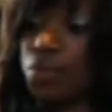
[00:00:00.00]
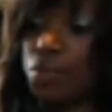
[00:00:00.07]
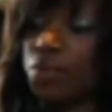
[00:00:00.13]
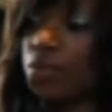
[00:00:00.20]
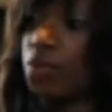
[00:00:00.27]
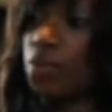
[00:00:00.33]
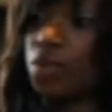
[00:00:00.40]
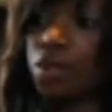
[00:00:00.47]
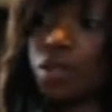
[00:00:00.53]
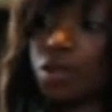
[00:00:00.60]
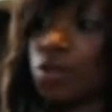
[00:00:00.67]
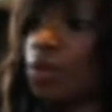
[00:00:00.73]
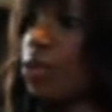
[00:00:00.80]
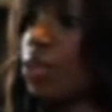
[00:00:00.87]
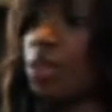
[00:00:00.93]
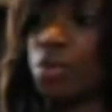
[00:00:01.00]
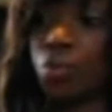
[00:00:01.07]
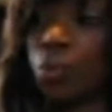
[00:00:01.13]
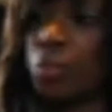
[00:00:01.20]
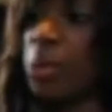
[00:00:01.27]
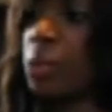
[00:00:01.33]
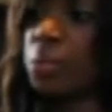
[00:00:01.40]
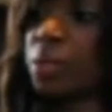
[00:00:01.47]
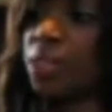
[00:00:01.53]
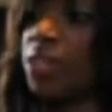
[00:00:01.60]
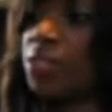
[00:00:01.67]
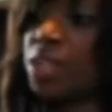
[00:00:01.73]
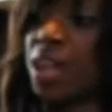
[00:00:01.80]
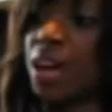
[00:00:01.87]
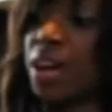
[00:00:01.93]
That's so good. We make
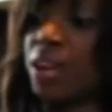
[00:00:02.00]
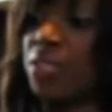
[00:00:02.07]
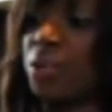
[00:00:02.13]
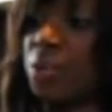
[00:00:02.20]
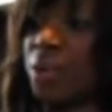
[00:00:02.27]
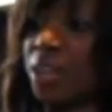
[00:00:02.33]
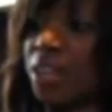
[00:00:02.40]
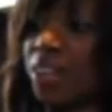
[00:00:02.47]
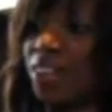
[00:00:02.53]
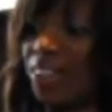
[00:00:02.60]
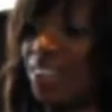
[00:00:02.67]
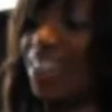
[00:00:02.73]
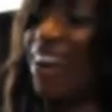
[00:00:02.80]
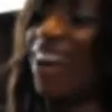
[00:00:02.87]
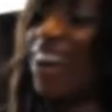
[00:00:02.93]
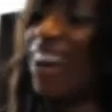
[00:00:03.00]
believers out of everyone here.